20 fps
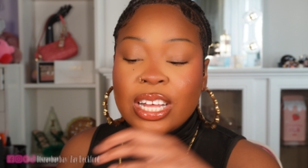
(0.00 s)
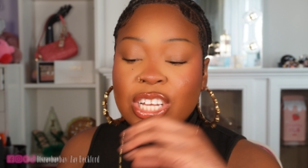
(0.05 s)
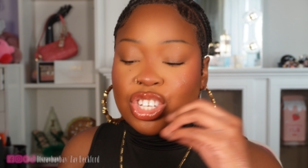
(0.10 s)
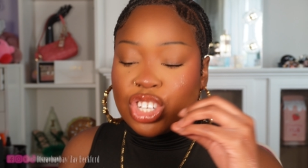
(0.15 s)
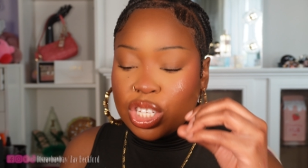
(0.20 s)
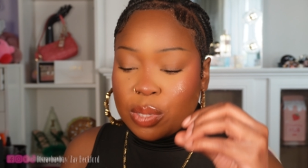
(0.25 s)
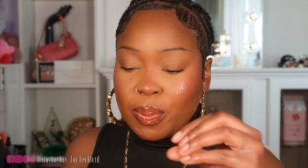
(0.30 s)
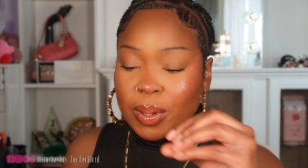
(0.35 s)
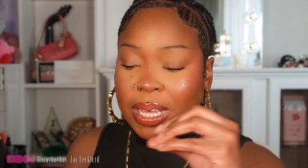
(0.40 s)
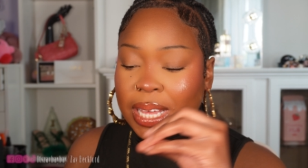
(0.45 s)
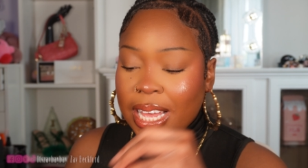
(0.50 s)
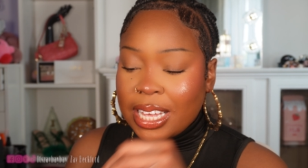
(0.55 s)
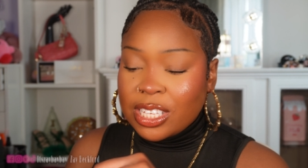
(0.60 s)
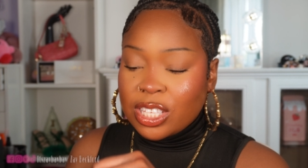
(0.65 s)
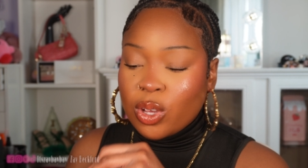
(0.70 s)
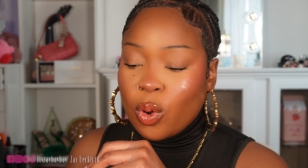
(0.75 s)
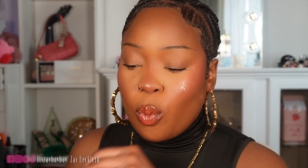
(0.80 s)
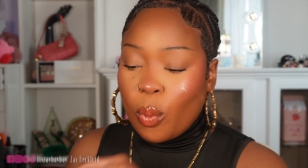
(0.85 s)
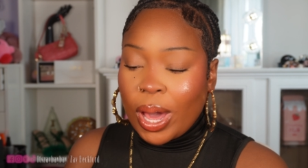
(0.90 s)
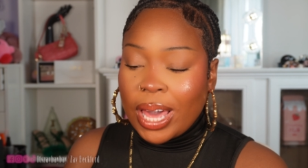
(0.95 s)
just because
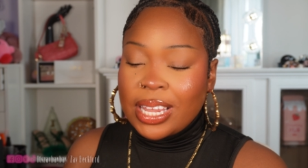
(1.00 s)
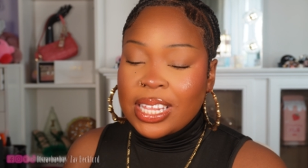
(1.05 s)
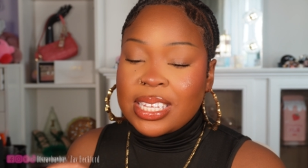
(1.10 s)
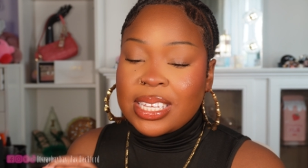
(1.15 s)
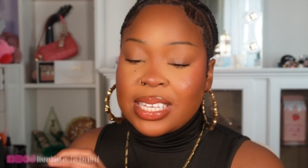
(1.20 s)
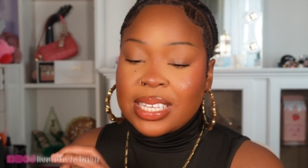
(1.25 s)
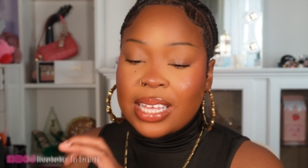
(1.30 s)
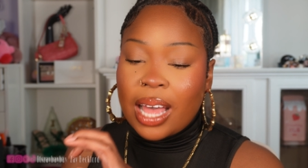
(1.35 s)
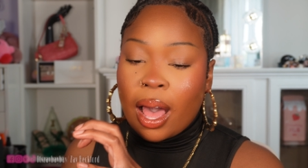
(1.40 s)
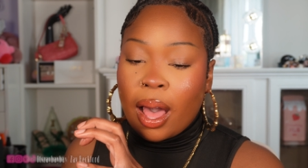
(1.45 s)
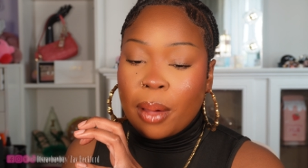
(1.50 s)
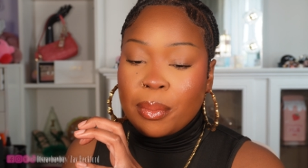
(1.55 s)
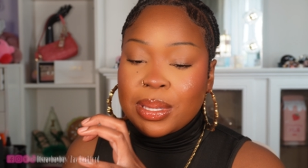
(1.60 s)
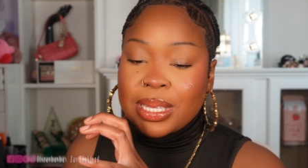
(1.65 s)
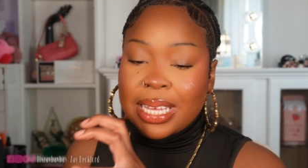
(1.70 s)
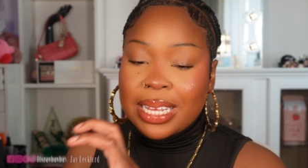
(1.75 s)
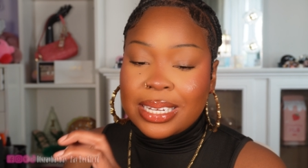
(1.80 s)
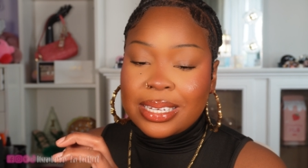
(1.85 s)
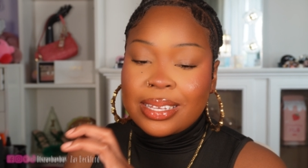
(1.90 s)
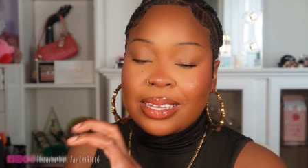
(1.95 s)
the way this um,
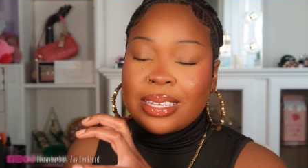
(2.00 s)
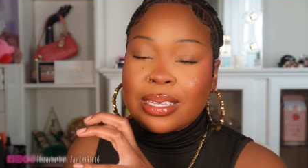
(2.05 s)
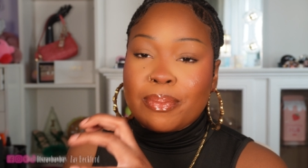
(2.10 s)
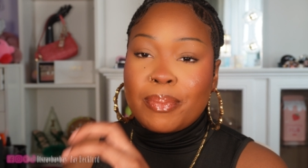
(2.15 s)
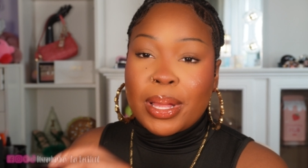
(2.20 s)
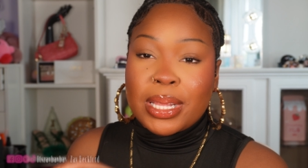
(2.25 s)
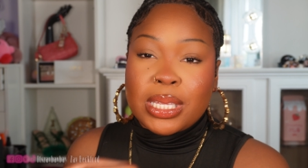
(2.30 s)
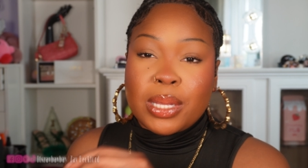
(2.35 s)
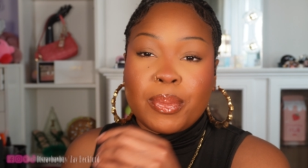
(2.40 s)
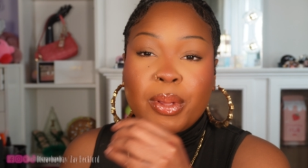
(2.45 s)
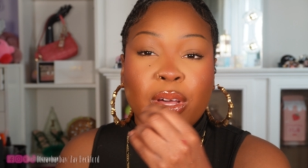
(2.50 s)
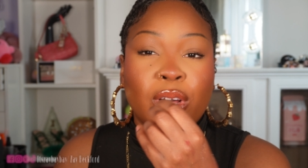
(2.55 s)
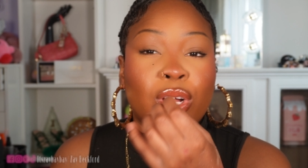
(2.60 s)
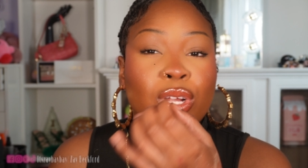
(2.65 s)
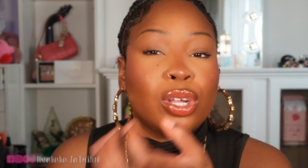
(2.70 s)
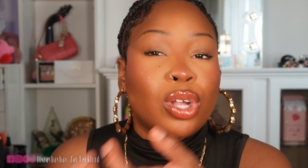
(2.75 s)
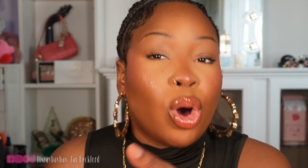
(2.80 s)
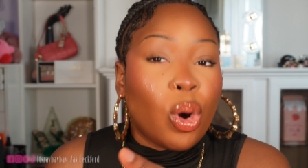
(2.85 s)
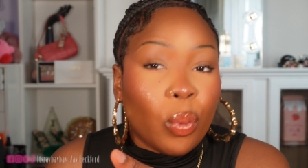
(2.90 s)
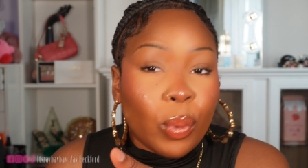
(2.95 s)
skin tint is meant to be
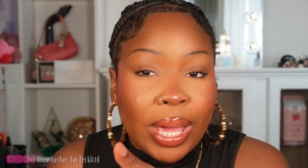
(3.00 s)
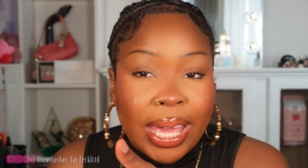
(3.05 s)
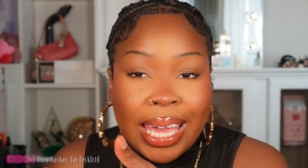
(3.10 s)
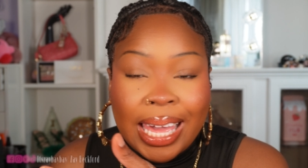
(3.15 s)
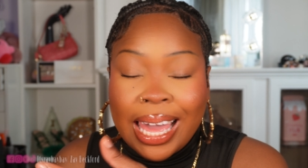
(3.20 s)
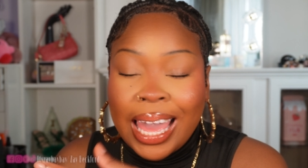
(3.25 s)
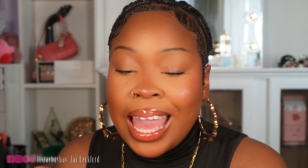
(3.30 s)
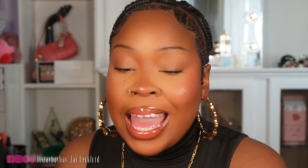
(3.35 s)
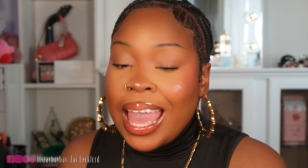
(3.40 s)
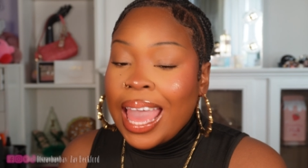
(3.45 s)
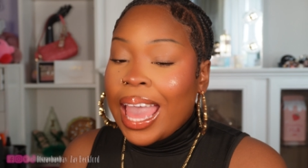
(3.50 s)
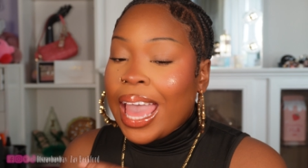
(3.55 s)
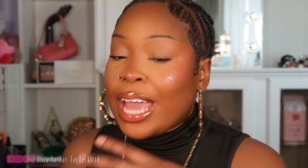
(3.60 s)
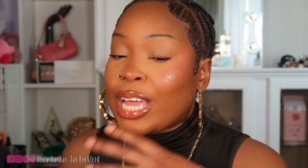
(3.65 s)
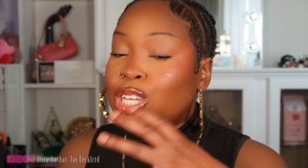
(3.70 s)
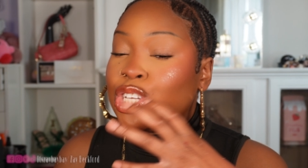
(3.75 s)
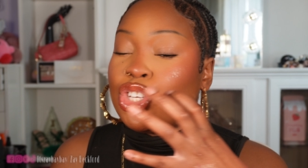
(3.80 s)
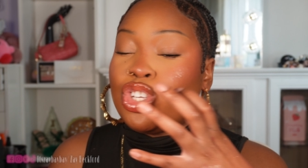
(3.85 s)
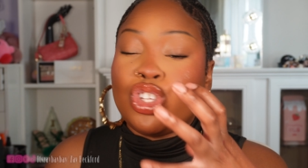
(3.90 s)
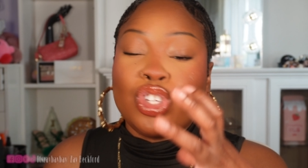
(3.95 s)
glowy
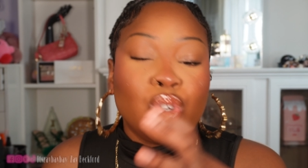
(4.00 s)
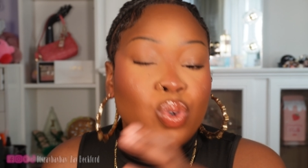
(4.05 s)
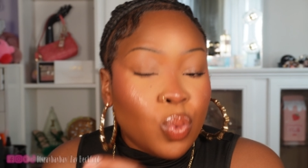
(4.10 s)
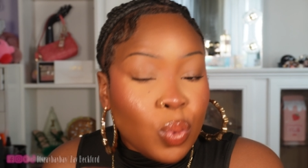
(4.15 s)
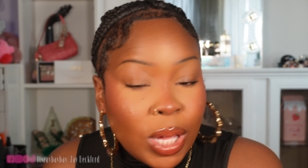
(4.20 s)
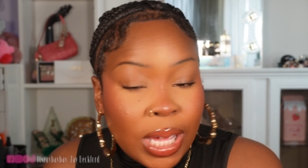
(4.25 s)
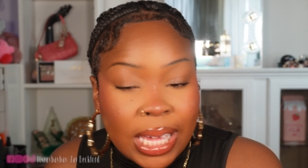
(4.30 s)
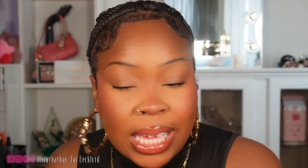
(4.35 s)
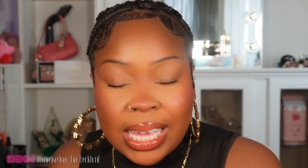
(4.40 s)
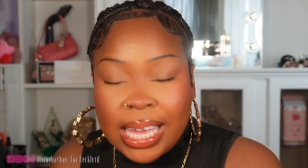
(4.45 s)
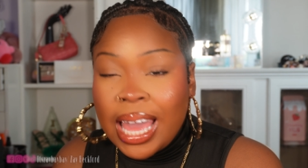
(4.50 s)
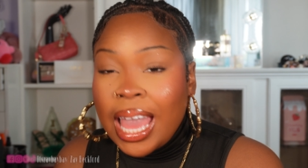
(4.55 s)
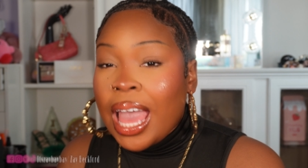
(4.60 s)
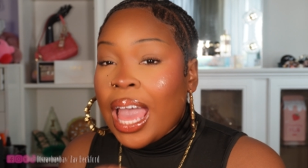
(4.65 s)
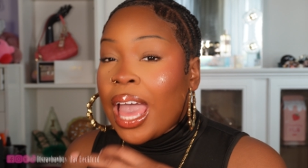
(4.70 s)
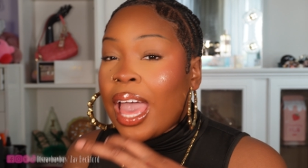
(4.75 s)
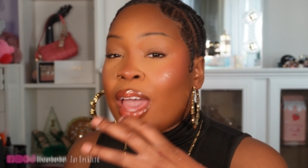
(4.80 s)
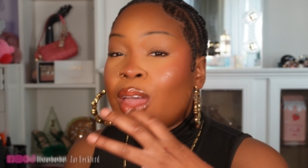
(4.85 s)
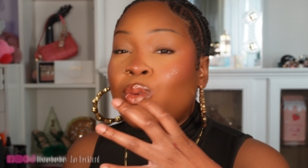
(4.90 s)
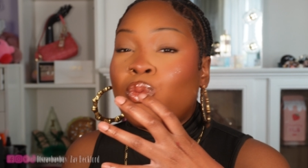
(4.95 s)
and dewy
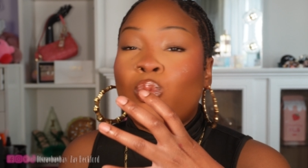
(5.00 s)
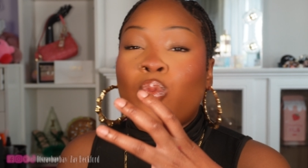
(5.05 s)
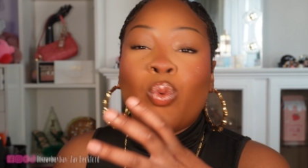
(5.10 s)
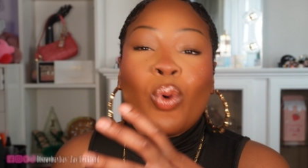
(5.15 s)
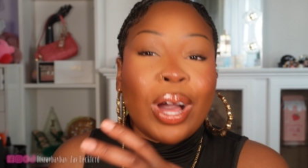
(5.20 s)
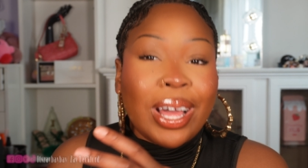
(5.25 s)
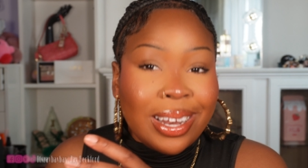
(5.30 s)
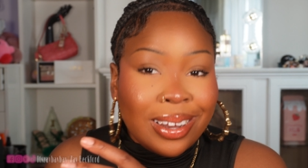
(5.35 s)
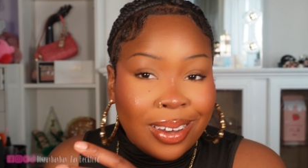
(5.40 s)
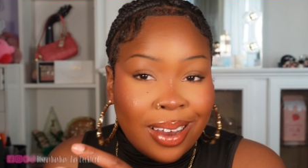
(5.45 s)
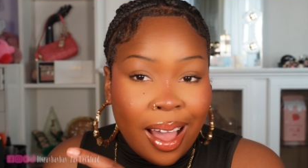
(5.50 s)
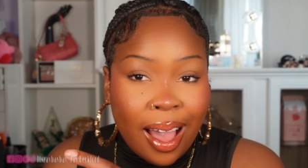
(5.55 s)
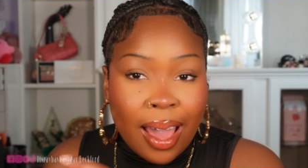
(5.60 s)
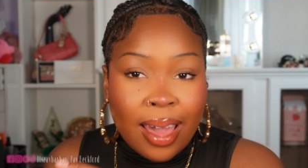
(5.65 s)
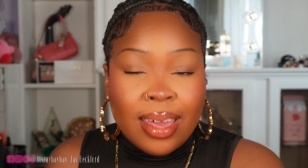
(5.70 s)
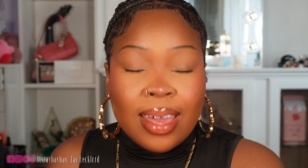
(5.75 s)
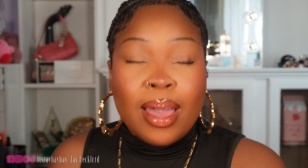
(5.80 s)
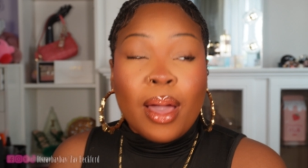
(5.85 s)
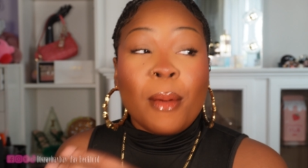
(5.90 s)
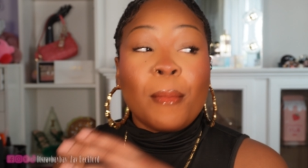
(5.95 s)
and whatnot.